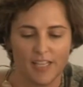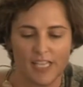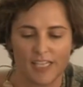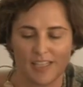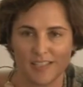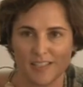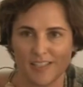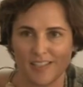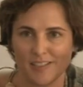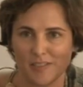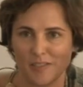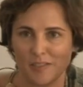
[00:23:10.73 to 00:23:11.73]
Indian
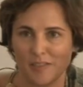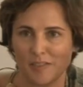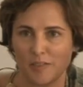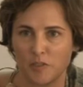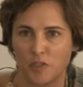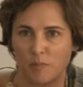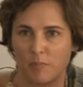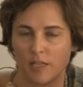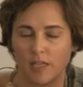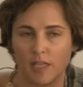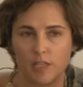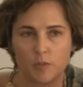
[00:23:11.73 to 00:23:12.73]
cities and citizenship and
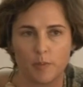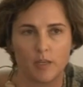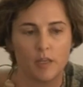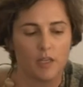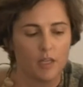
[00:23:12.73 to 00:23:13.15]
engagement.